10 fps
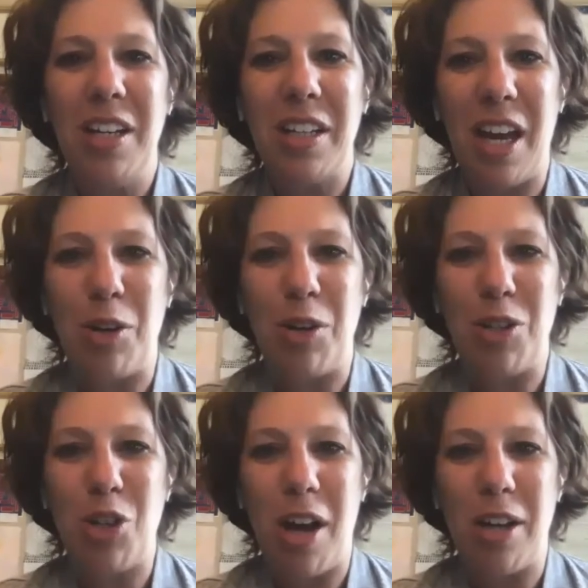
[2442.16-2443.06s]
get her to
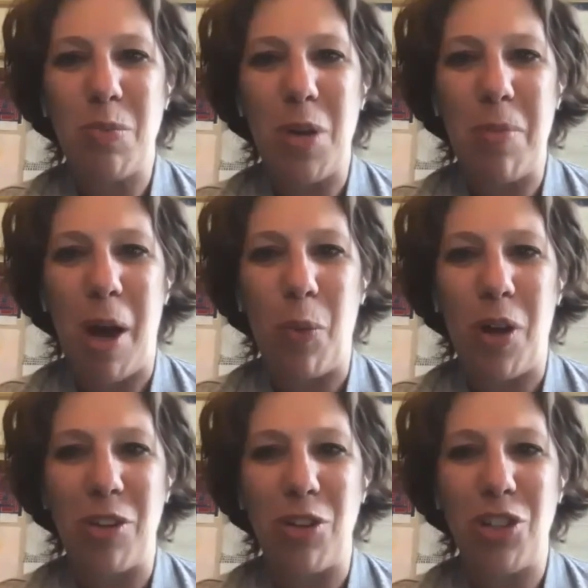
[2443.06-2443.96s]
talk to me about
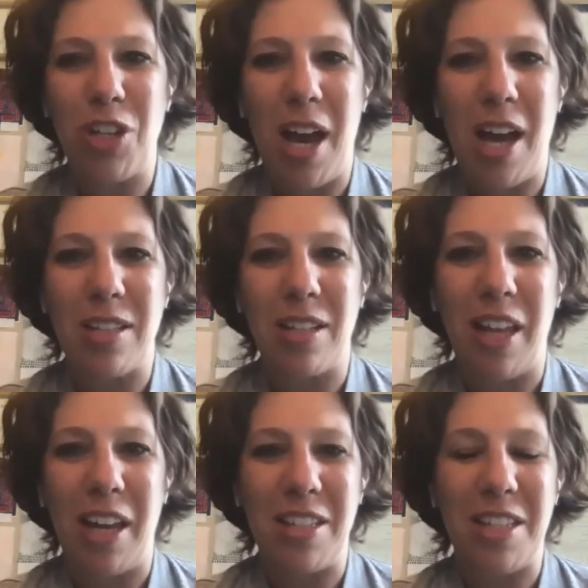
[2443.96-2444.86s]
whether she has a
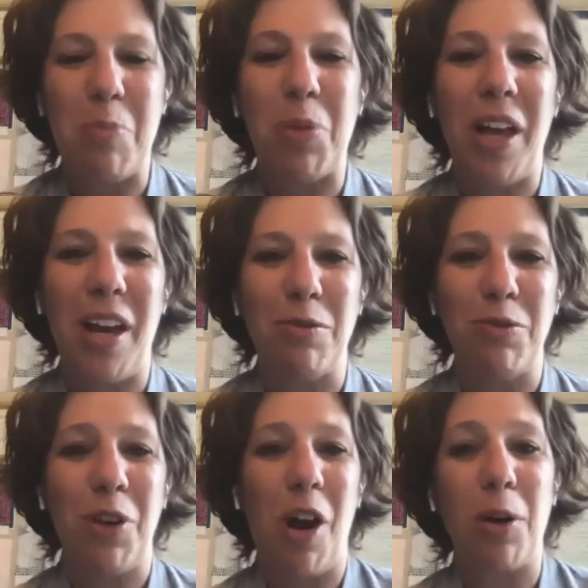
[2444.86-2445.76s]
legacy plan
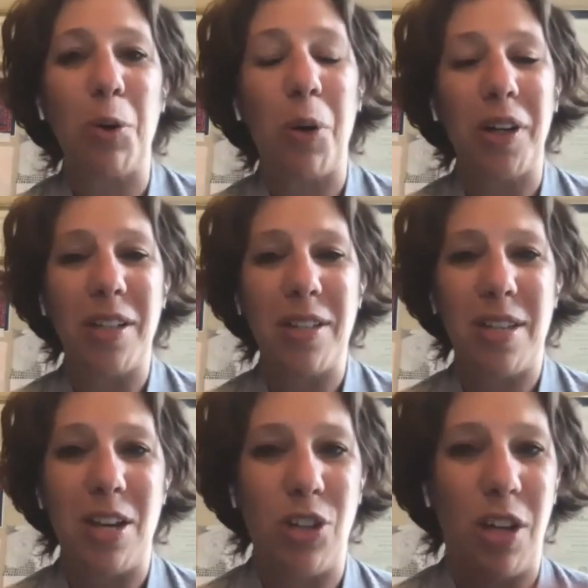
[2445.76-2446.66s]
for our
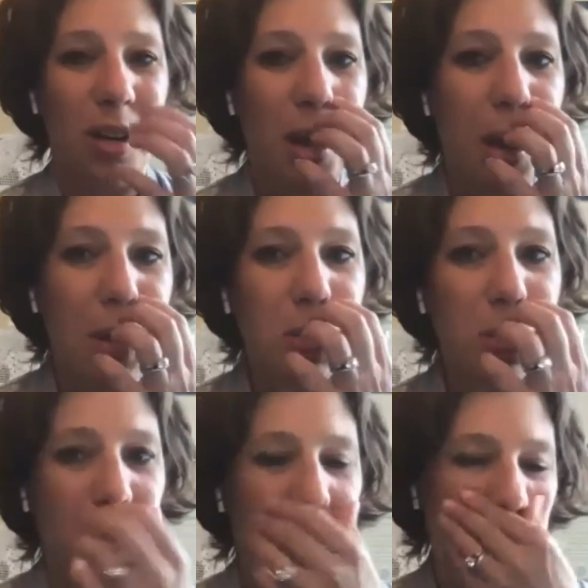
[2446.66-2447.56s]
organization?
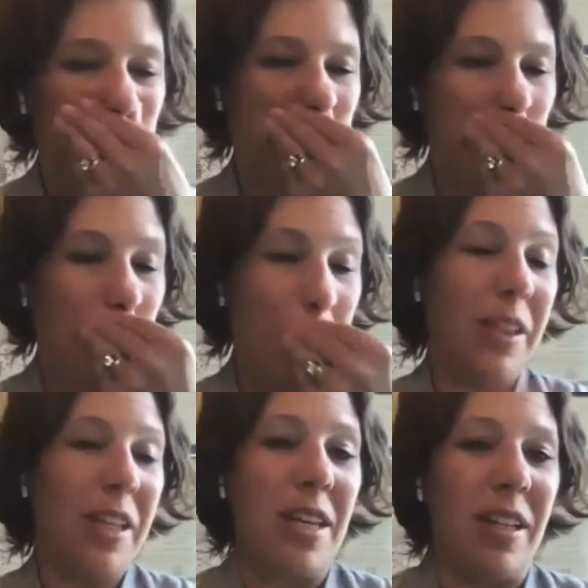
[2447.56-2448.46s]
So
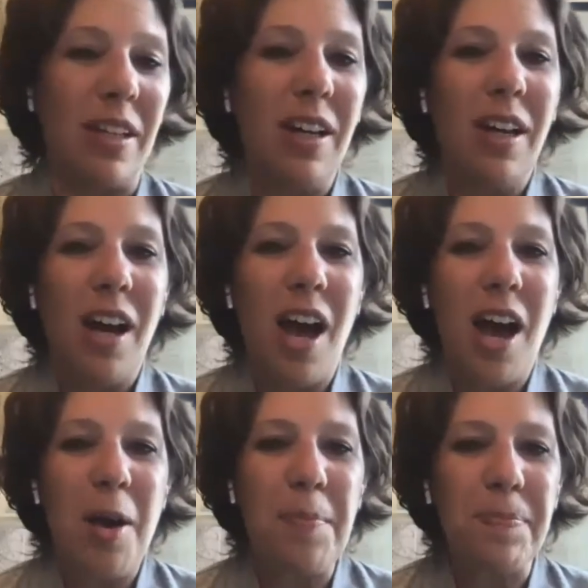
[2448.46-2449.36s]
listen,
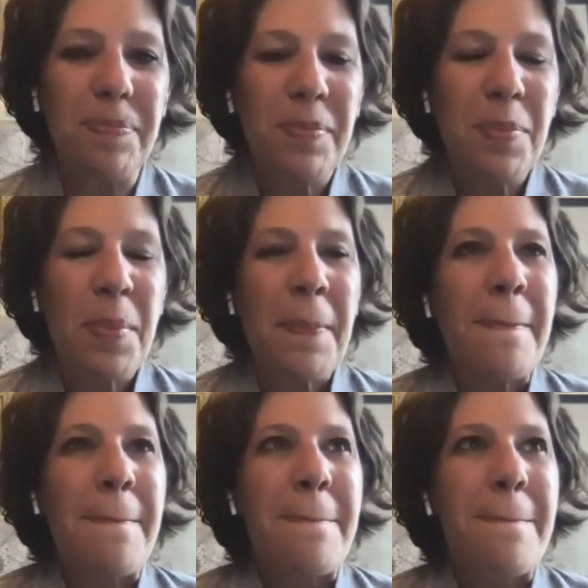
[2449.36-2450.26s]
um,
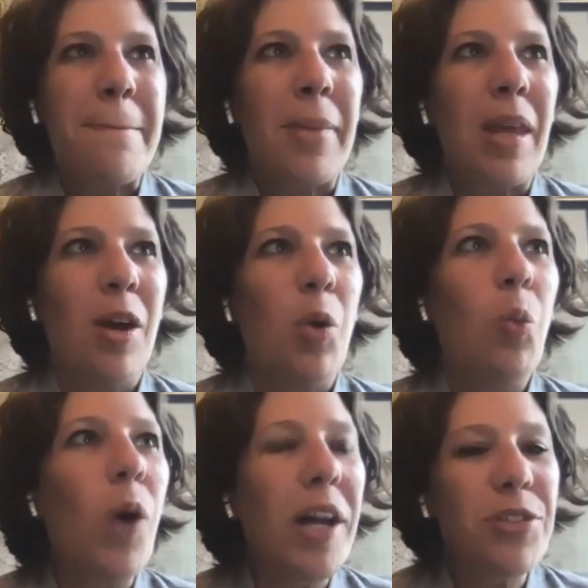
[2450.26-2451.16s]

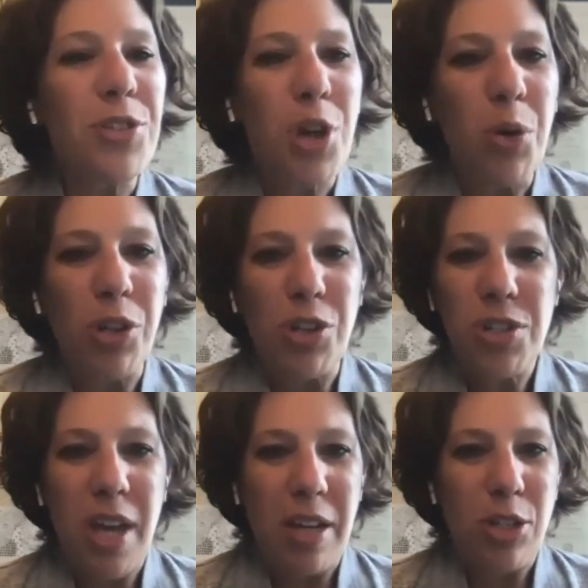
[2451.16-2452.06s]
once donors
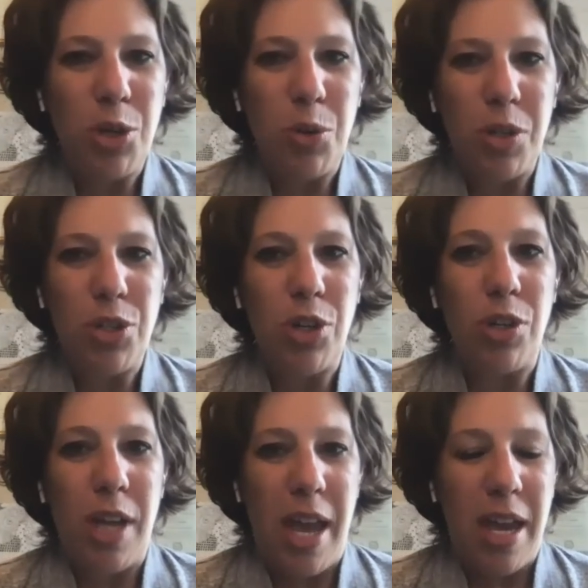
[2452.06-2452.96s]
get to a
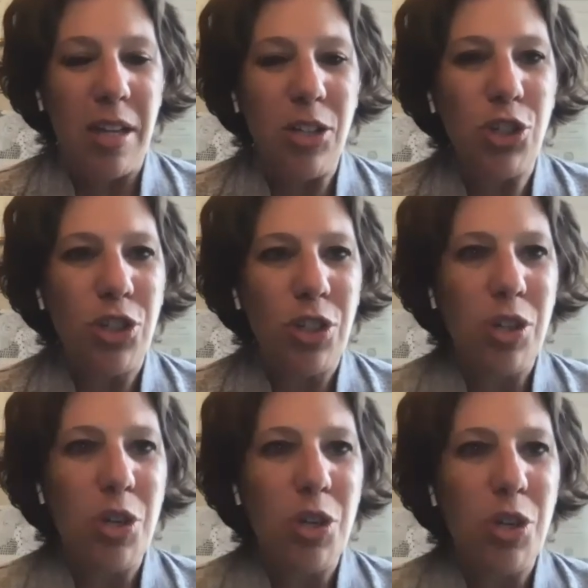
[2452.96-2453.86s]
certain age,
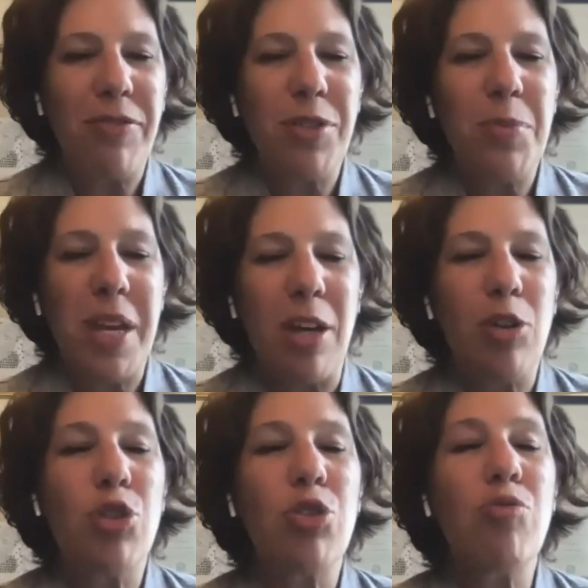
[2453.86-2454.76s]
you have to be
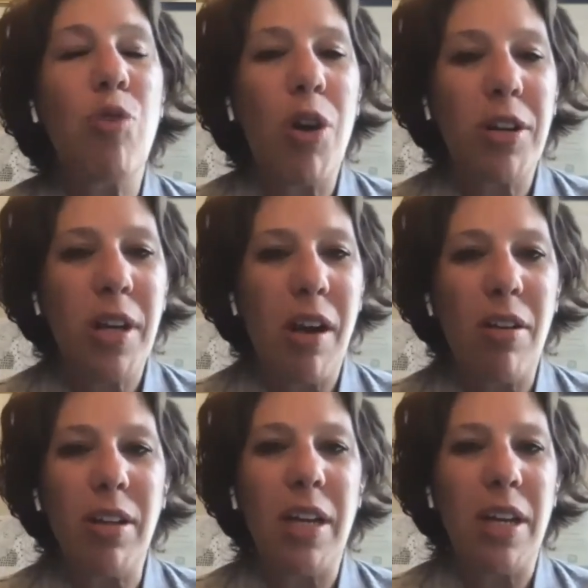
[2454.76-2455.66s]

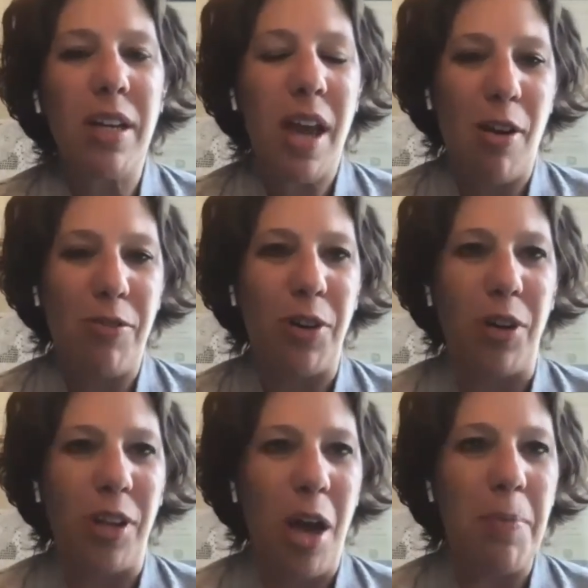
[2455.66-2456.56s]
extraordinarily
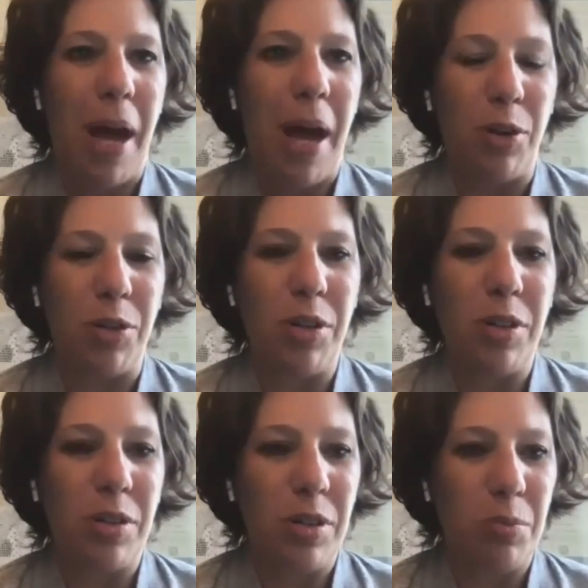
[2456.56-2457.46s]
careful about
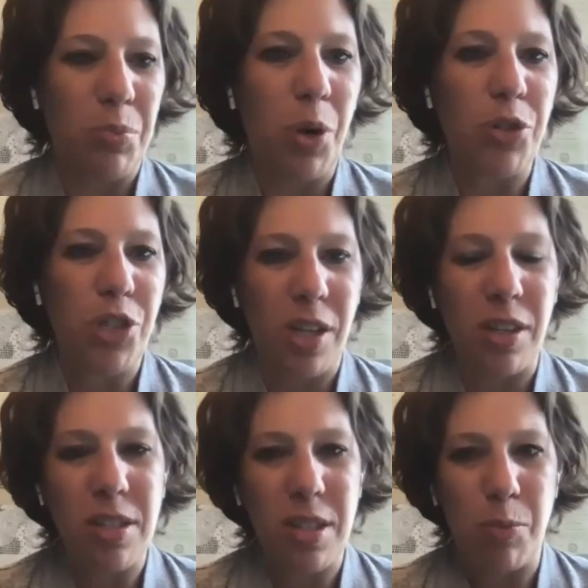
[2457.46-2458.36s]
broaching the
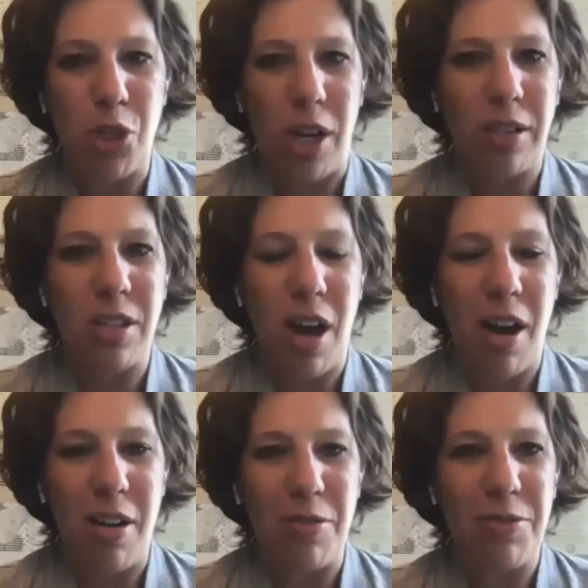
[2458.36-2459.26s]
subject
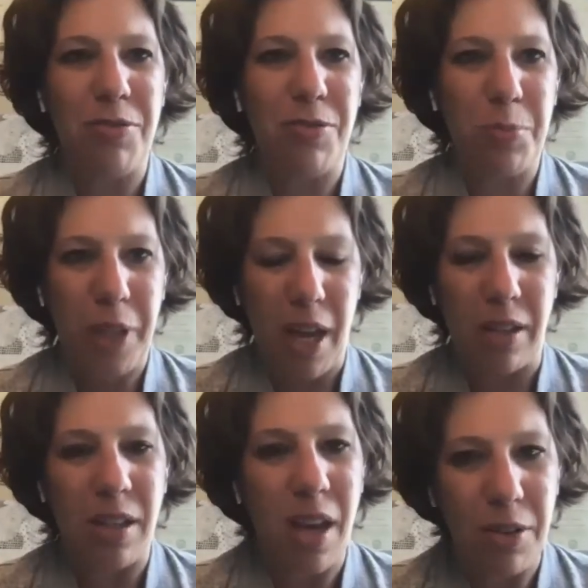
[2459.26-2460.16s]
of
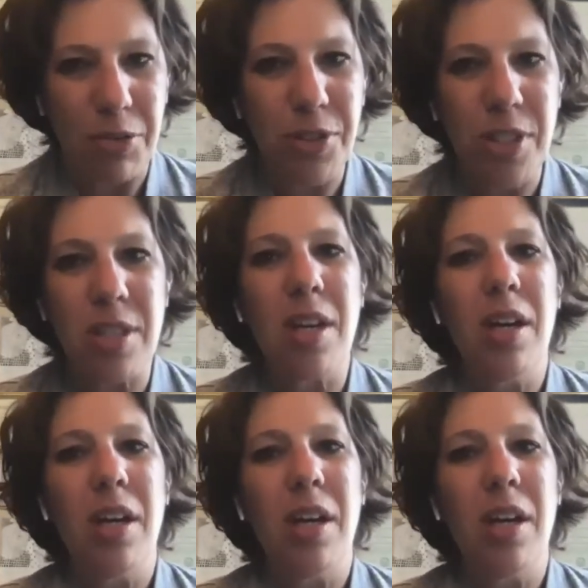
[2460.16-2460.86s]
planned gifts.